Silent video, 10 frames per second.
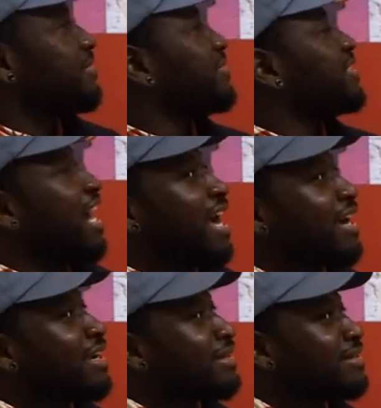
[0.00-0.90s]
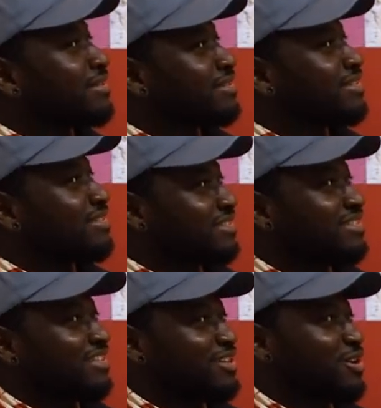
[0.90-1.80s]
dark
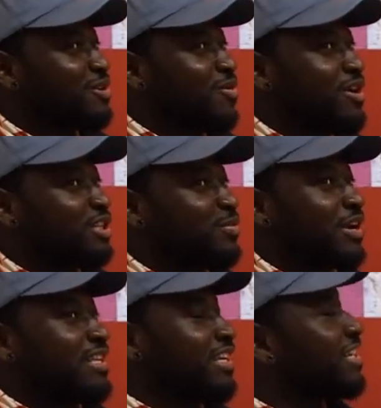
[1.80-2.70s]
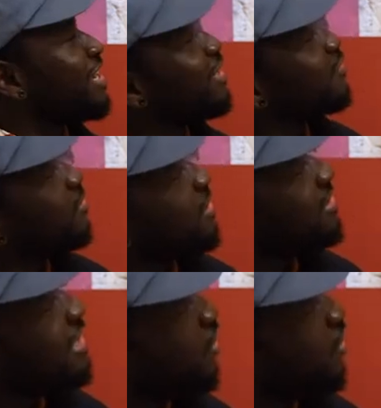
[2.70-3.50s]
than the other ones, but I think sometimes then